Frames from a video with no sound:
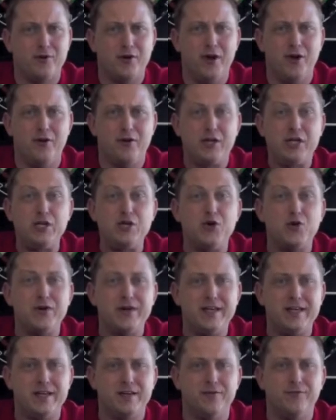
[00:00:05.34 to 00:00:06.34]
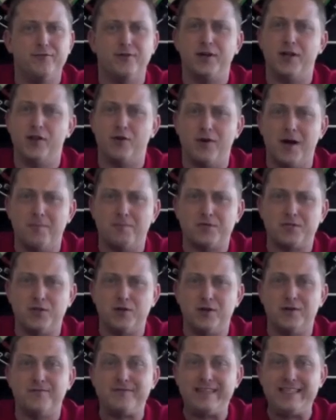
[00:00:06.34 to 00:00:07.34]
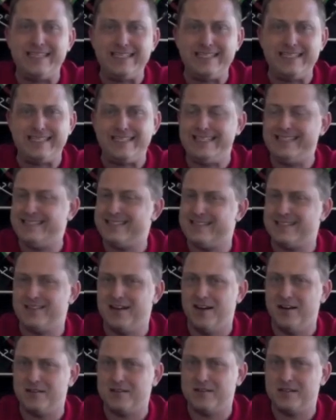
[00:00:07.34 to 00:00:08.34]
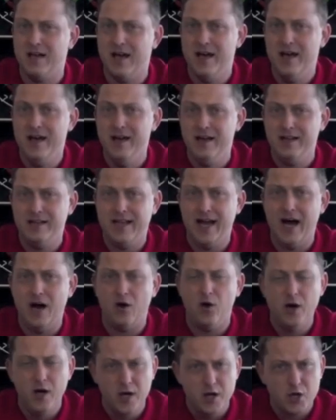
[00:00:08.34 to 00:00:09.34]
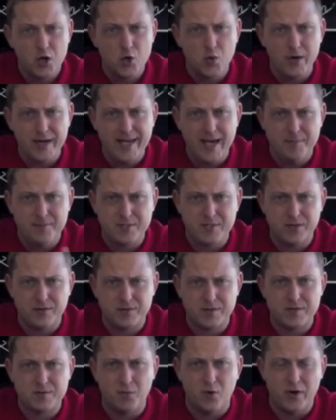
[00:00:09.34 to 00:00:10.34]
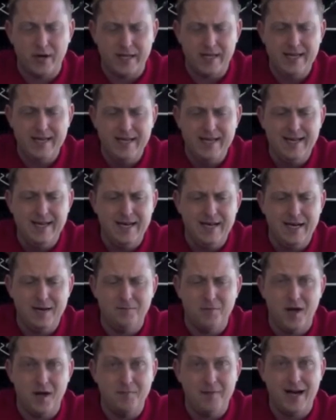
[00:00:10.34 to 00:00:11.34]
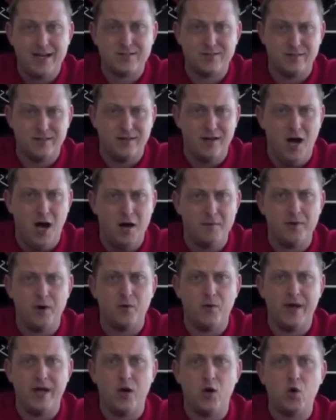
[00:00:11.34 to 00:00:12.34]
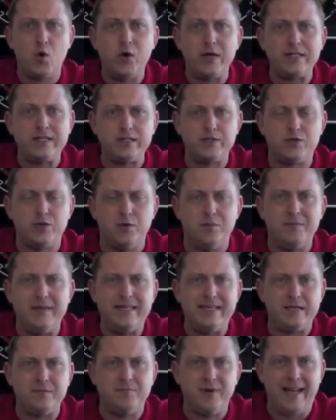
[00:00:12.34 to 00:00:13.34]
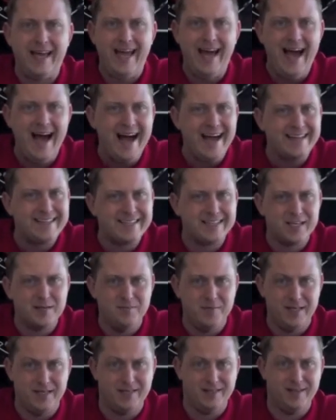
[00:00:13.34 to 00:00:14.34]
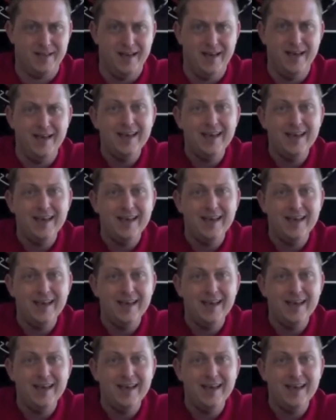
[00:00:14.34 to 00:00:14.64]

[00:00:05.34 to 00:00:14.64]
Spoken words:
Briard and you're here for another episode of This is Darts. Now, quick episode this morning. I'm actually on my way out quickly to a meeting, but I had to come in.